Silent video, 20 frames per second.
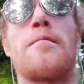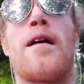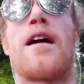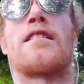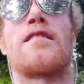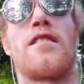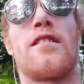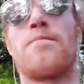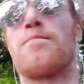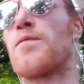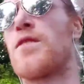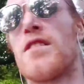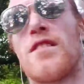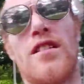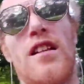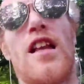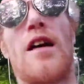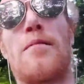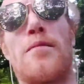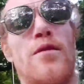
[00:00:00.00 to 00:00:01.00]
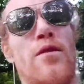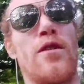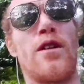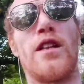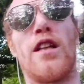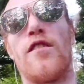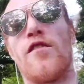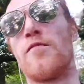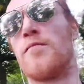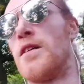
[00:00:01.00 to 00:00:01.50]
matter. Still absolutely
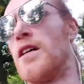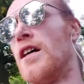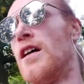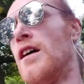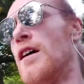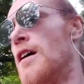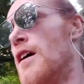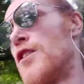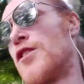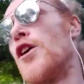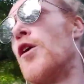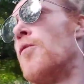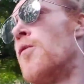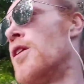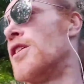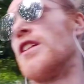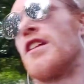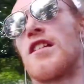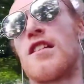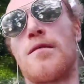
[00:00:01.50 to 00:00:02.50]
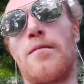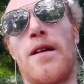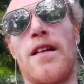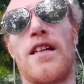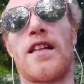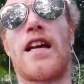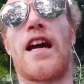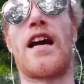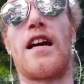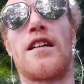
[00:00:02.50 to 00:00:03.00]
love them. Don't want this to be
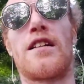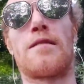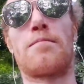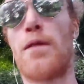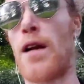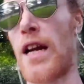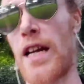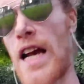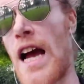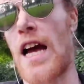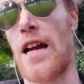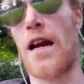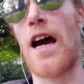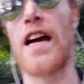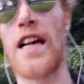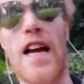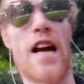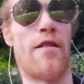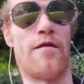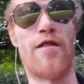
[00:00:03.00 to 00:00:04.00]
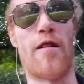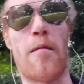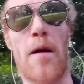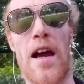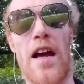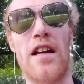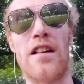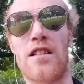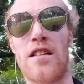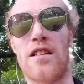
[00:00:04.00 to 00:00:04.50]
the case. But I can. I can fight
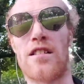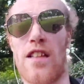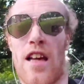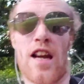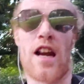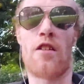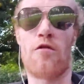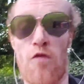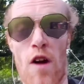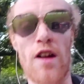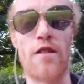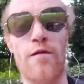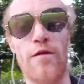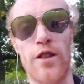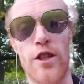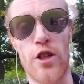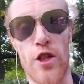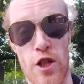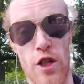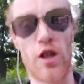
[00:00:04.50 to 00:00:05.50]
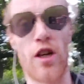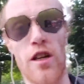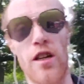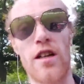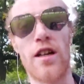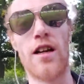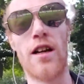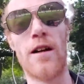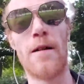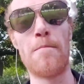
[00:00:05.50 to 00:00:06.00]
my innocence. And I rightfully should.
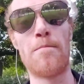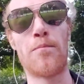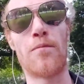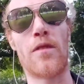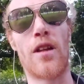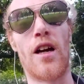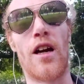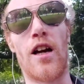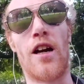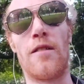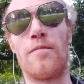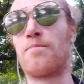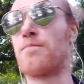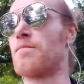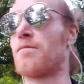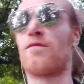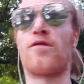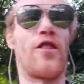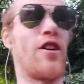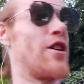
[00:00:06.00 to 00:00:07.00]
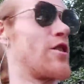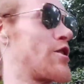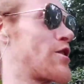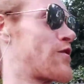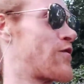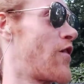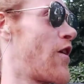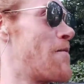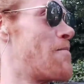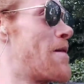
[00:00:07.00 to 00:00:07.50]
Uh, for
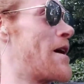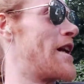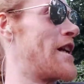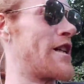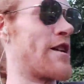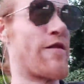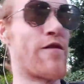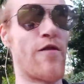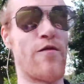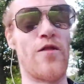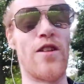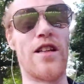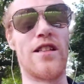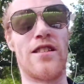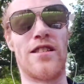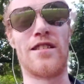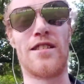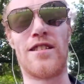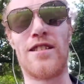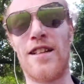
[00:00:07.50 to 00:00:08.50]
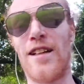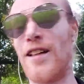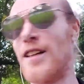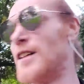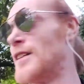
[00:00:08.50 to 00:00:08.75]
Just for many different reasons.